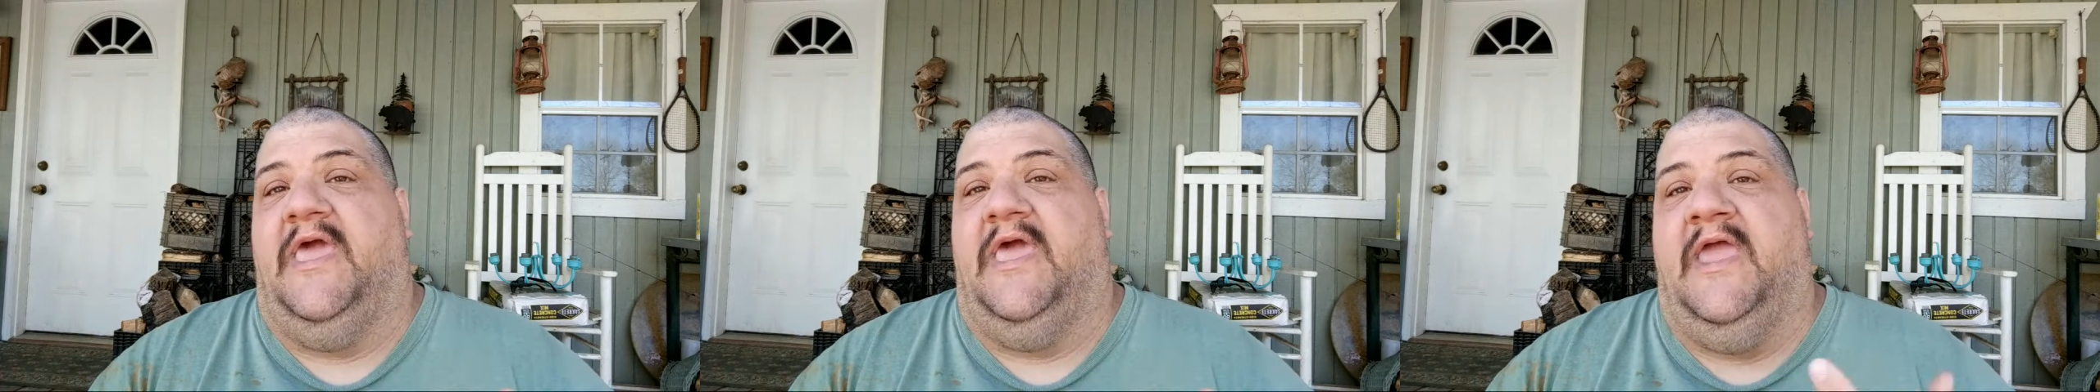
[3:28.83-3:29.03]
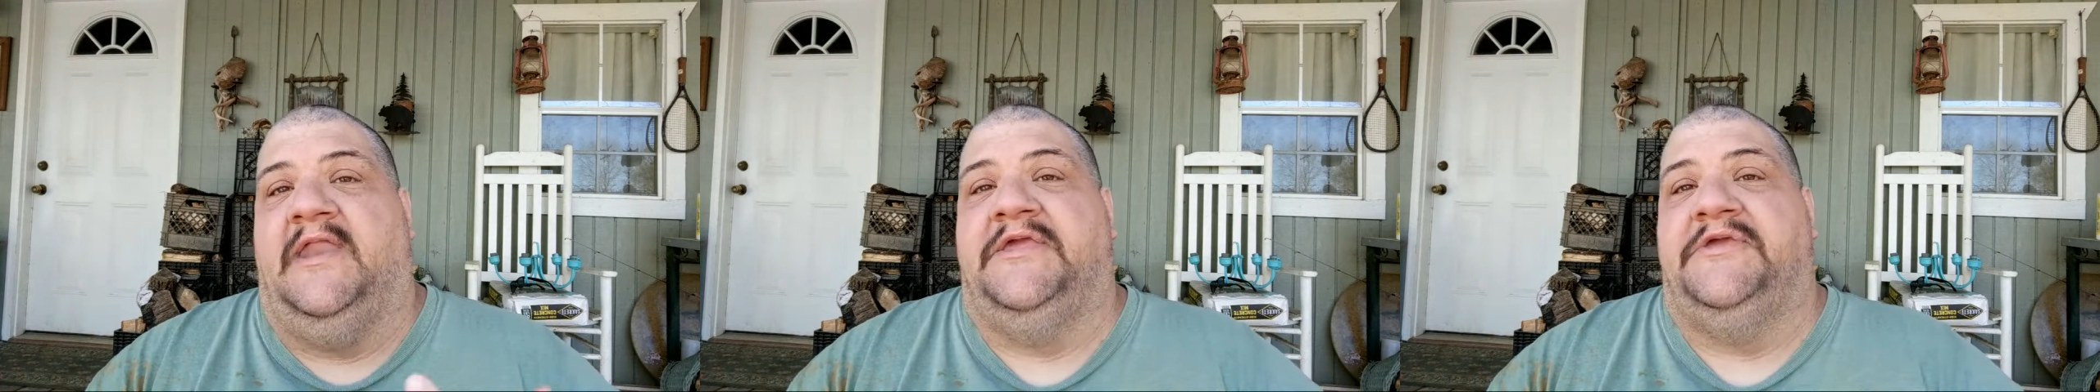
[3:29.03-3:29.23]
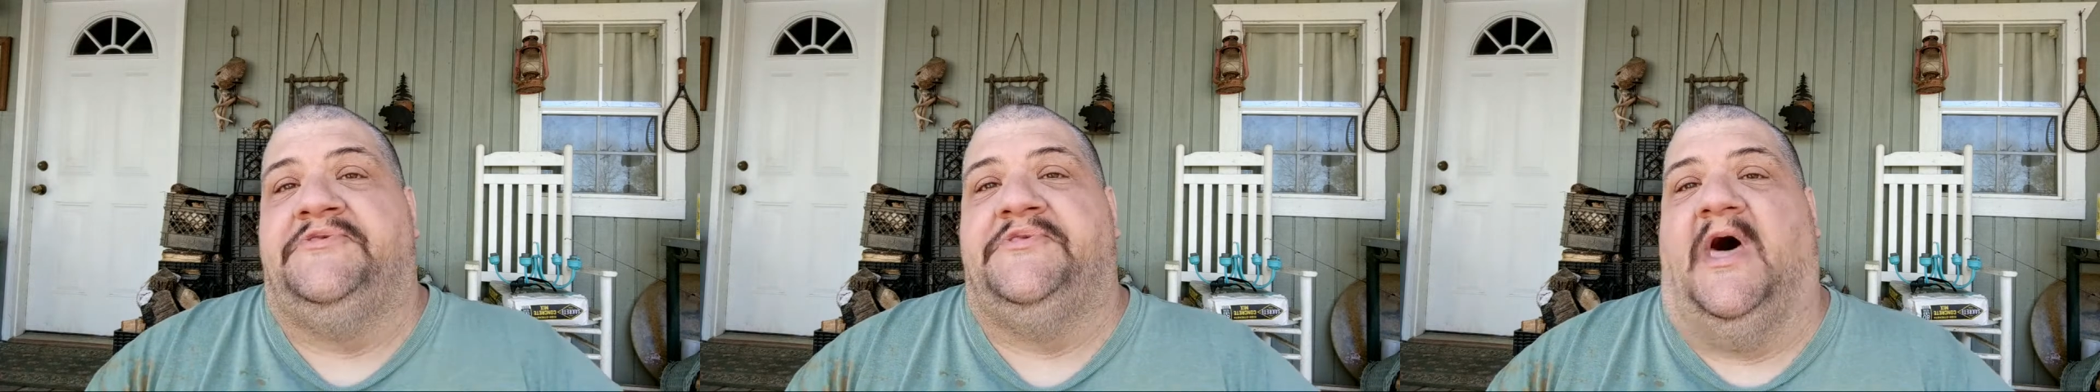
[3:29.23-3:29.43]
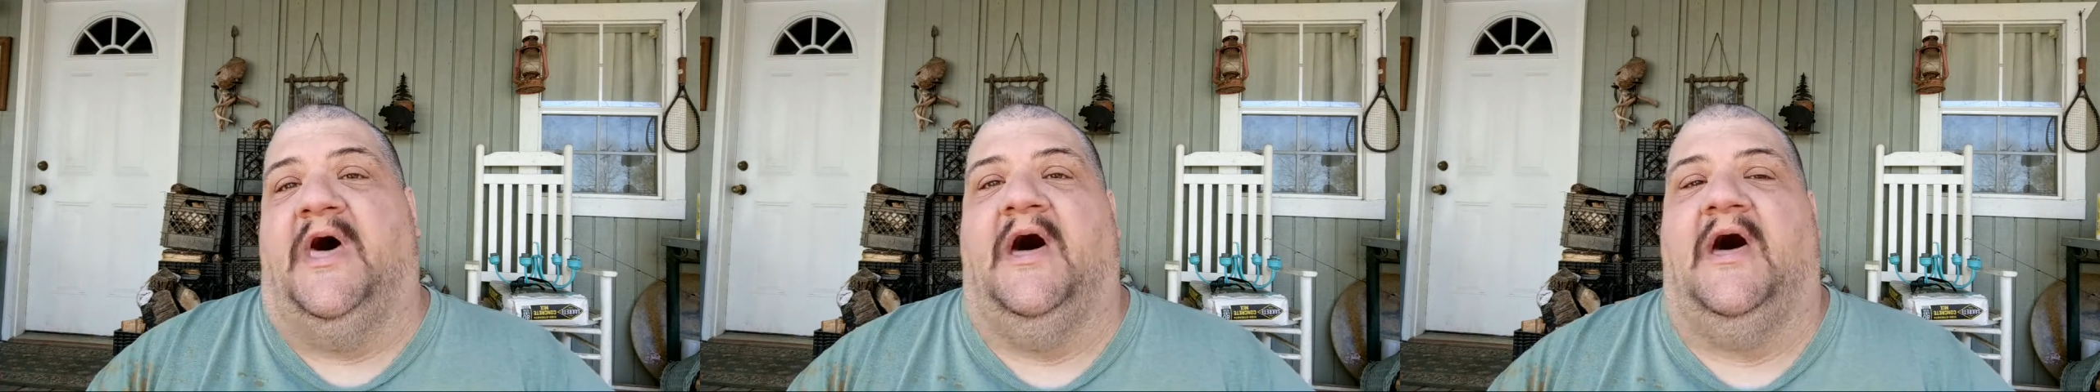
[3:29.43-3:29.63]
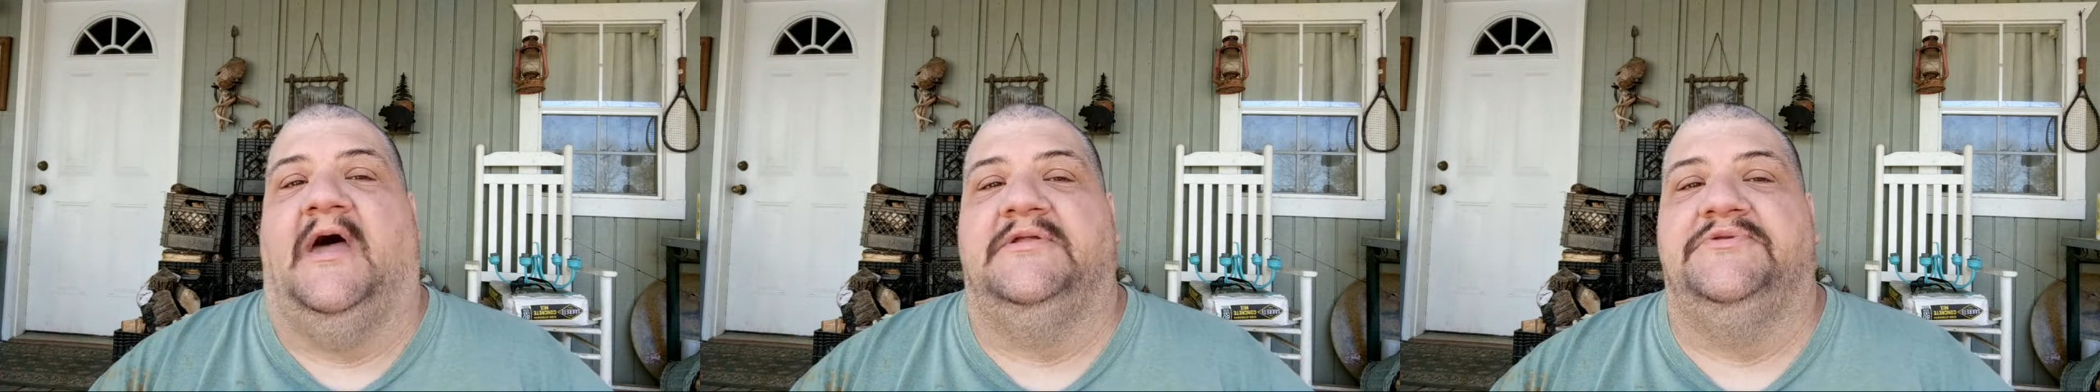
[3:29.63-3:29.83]
any
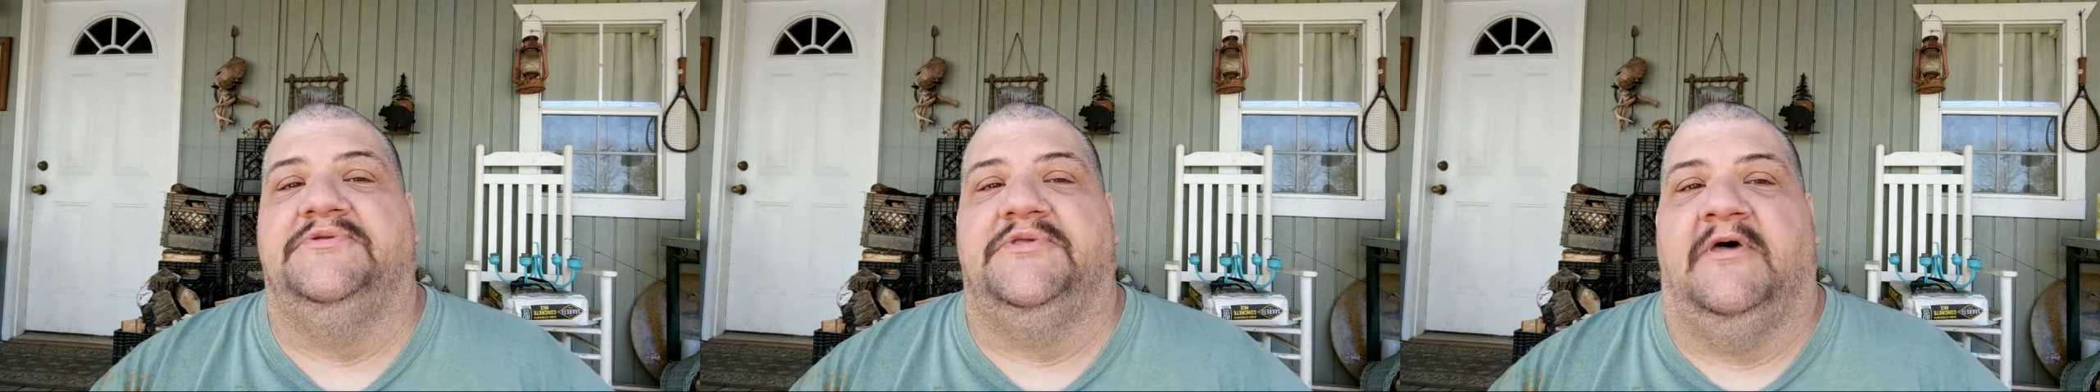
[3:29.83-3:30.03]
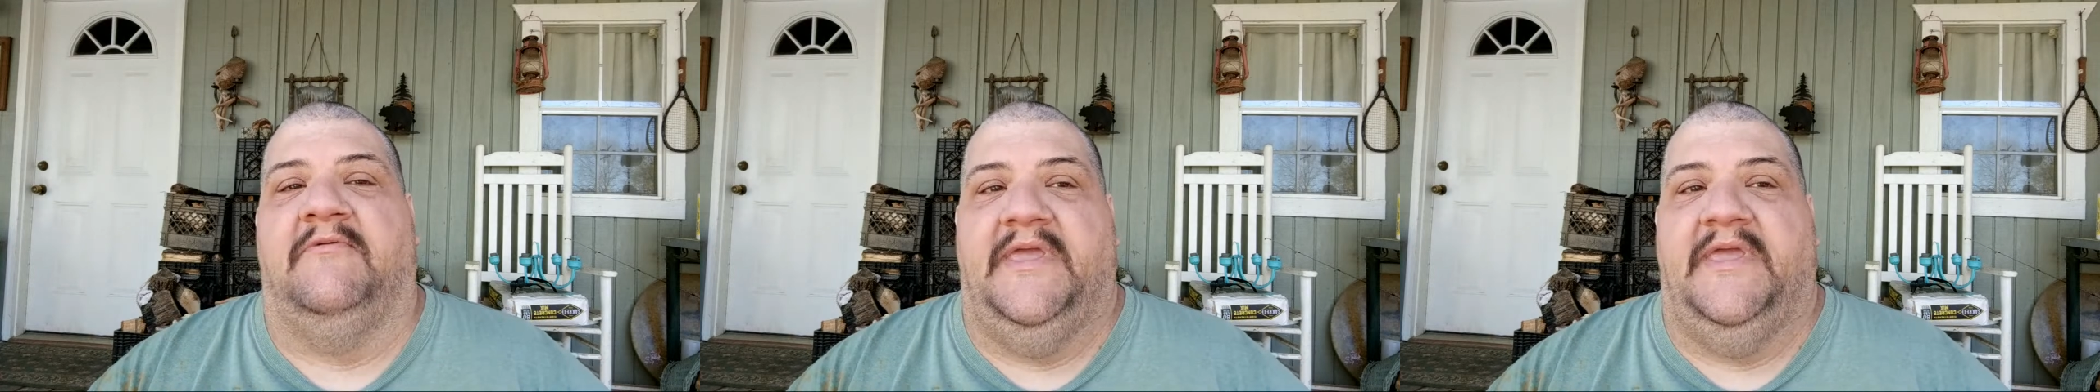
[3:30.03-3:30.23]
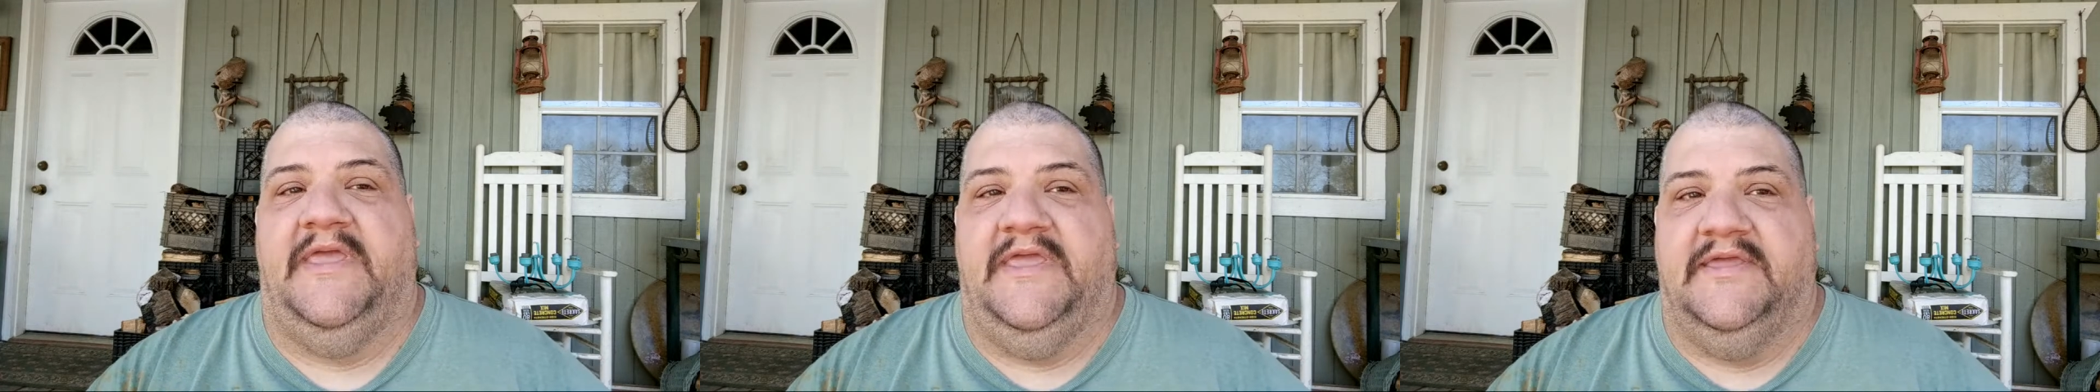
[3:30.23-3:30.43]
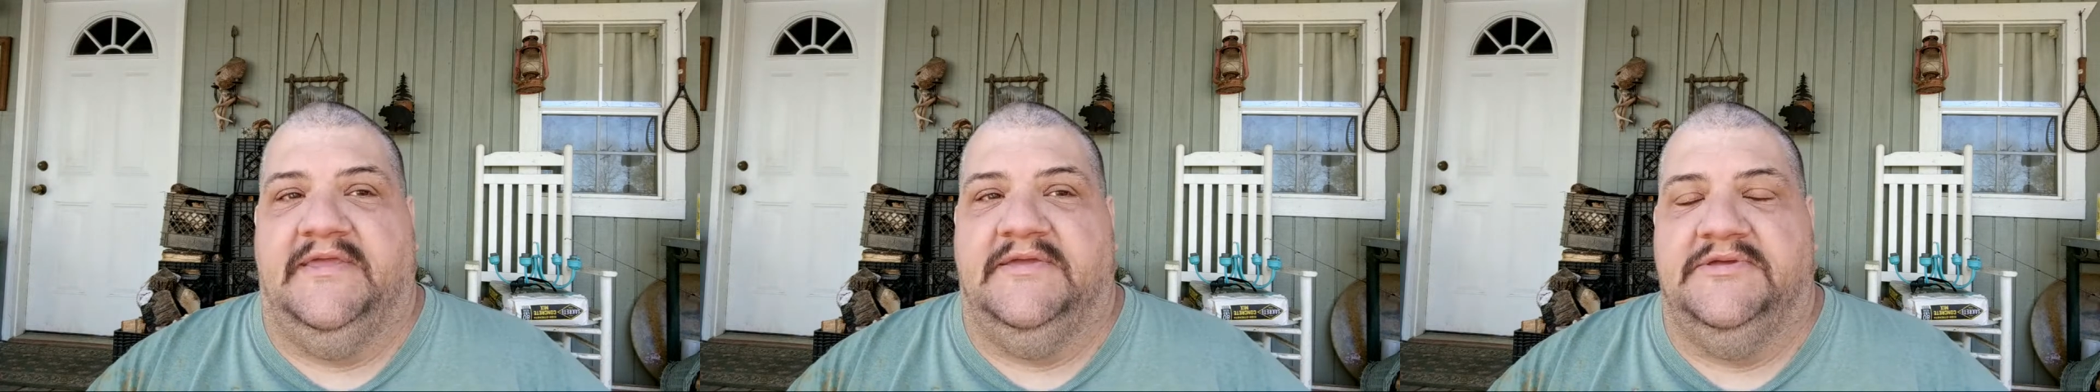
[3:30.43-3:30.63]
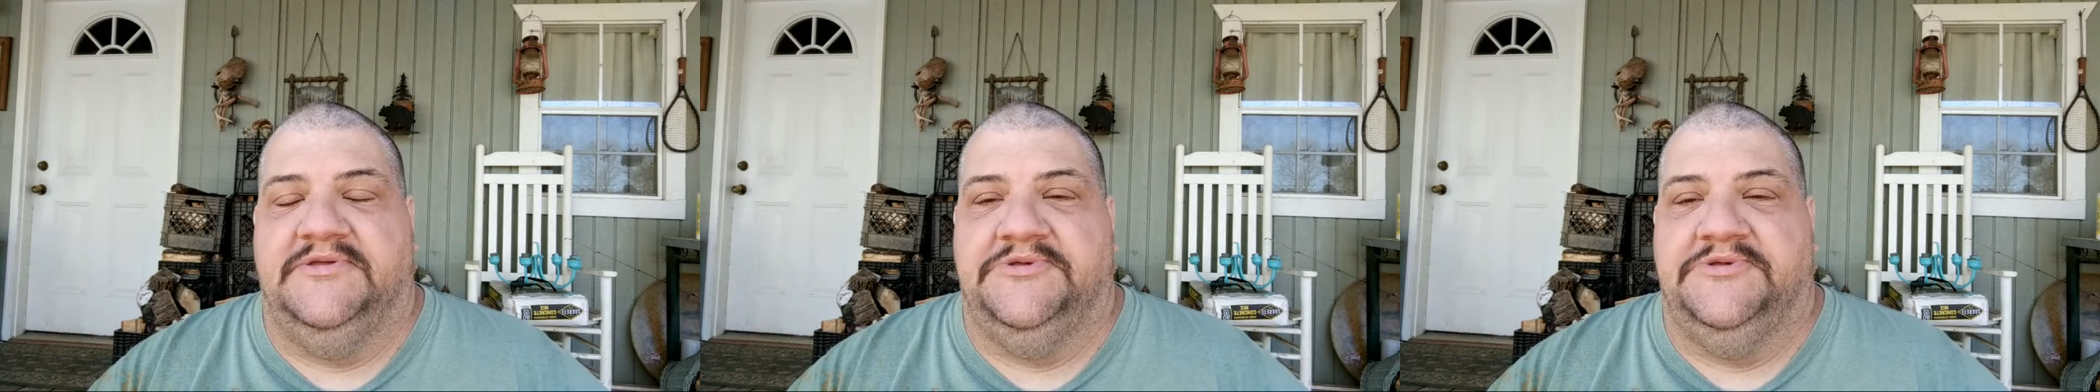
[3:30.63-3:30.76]
signs of being